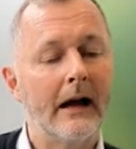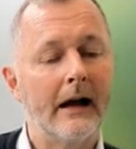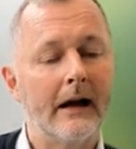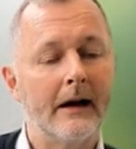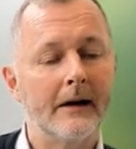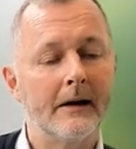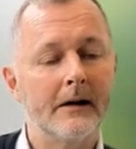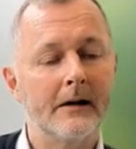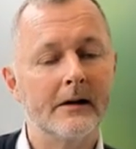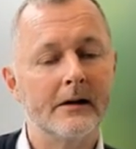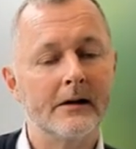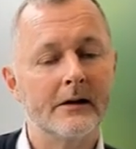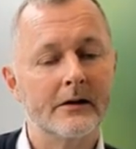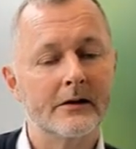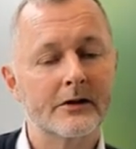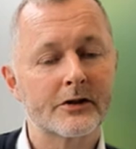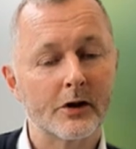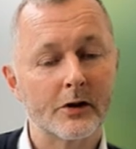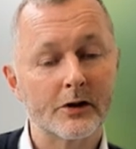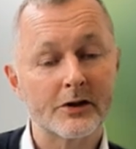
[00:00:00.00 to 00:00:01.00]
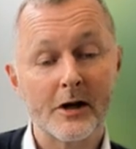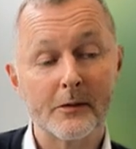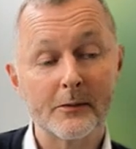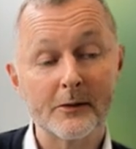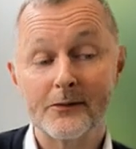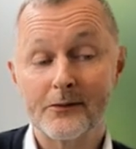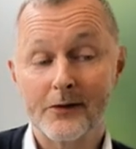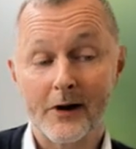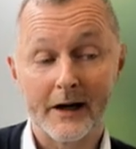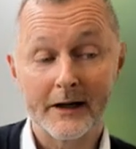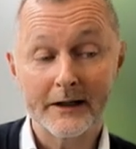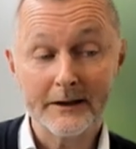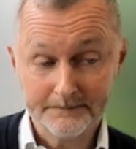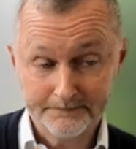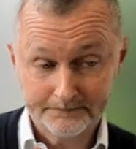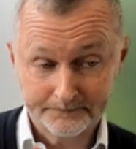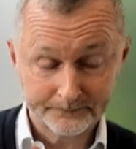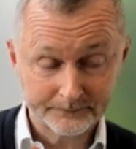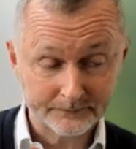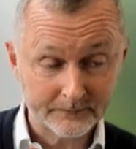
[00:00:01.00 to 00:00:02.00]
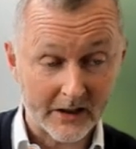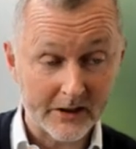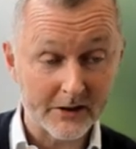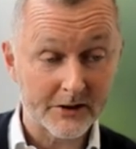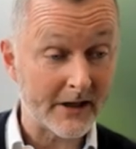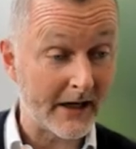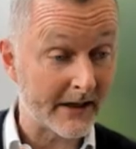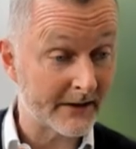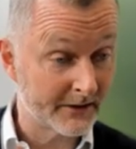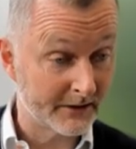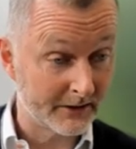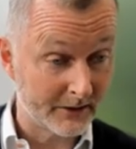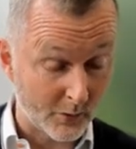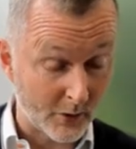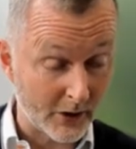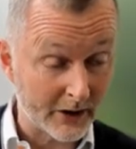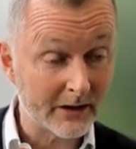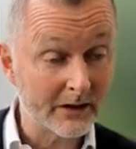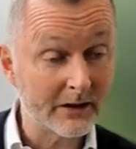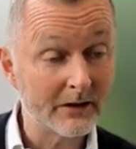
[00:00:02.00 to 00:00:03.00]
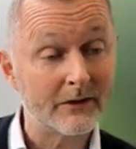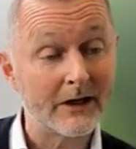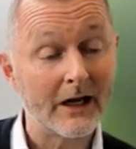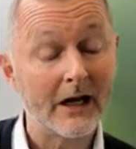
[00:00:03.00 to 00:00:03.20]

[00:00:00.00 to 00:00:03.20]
So it's up and flying. It's actually working.